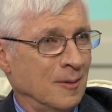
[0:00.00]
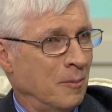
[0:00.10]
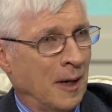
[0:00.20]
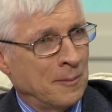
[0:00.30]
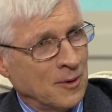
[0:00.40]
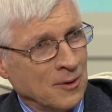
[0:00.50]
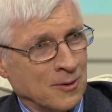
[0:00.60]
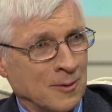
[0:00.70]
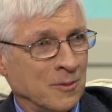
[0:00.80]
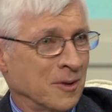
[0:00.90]

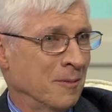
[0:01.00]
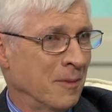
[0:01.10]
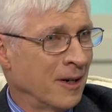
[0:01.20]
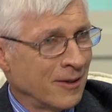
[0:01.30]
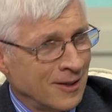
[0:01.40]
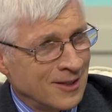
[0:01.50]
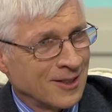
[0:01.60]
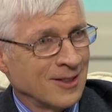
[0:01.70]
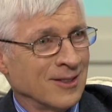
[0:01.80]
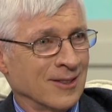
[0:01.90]
baptisms and
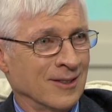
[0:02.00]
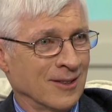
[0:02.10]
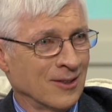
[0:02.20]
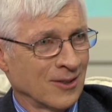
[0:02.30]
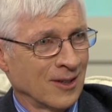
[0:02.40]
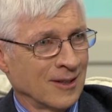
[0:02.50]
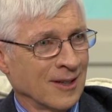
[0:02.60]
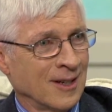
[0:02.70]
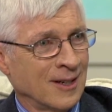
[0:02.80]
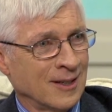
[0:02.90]
marriages and things like
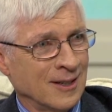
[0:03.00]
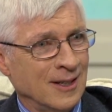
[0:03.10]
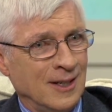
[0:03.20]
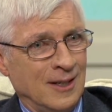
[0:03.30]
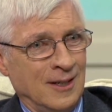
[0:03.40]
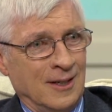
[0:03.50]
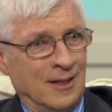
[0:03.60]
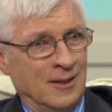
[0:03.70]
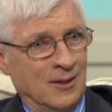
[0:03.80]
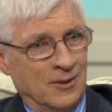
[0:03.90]
that. And
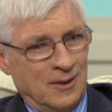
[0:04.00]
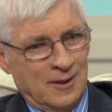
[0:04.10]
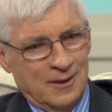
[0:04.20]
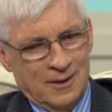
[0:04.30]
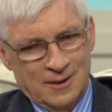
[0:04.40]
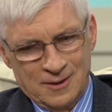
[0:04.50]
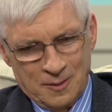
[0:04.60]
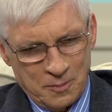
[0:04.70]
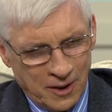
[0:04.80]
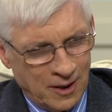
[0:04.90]
I know
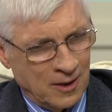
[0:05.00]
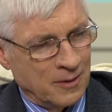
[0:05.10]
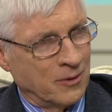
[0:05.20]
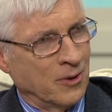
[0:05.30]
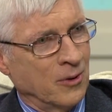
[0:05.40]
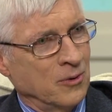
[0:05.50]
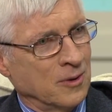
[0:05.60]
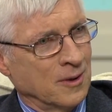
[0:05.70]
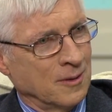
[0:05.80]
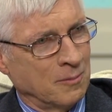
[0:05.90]
the pain of
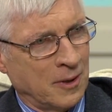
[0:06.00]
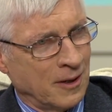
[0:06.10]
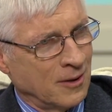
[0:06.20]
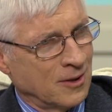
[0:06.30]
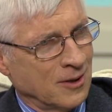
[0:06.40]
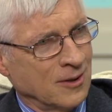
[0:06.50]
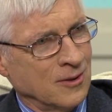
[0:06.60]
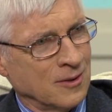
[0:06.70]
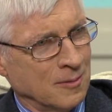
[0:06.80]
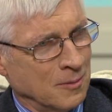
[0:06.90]
closing
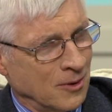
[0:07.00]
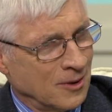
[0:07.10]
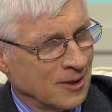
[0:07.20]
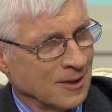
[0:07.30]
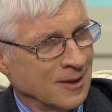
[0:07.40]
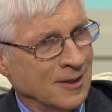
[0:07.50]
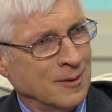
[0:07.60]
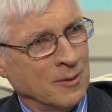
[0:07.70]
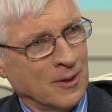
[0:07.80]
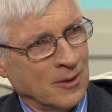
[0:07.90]
parishes and merging
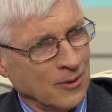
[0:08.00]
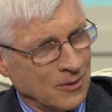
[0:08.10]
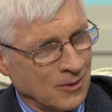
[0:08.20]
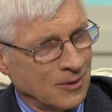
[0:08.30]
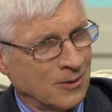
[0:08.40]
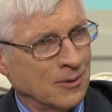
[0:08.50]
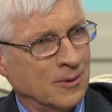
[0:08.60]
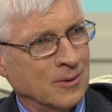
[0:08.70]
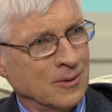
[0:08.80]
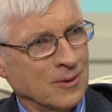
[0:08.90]
them and closing
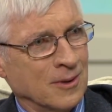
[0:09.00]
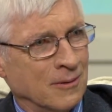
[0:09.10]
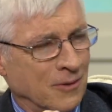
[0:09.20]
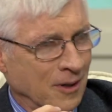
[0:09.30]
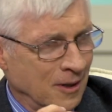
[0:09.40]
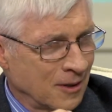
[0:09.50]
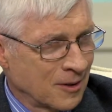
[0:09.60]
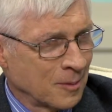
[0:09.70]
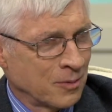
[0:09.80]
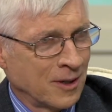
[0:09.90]
schools and the
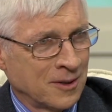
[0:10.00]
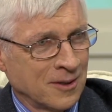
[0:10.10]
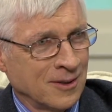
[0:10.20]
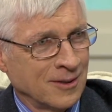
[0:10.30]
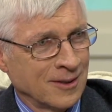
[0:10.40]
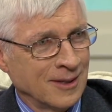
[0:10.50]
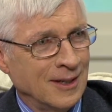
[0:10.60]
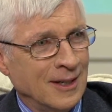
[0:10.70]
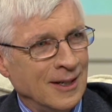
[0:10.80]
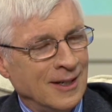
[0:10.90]
financial pressures. And
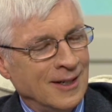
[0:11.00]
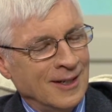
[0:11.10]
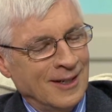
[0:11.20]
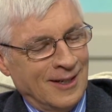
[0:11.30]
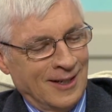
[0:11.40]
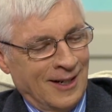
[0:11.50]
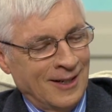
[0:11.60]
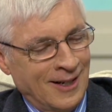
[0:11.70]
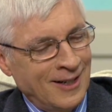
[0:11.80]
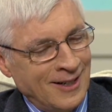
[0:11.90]

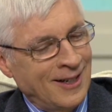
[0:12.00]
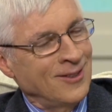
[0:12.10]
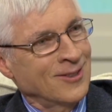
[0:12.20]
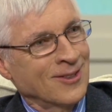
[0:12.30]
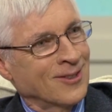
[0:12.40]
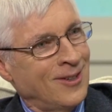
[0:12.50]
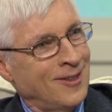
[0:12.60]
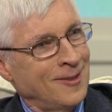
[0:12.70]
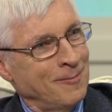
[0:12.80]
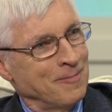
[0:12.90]
how is this
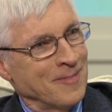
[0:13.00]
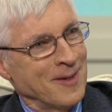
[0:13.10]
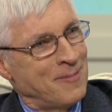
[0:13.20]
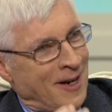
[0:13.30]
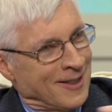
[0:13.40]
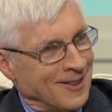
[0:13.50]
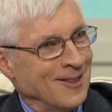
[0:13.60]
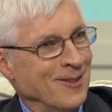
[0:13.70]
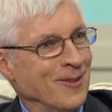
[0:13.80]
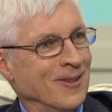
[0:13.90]
all impacting
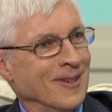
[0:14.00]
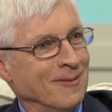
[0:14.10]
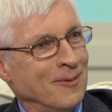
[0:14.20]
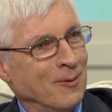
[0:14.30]
you? And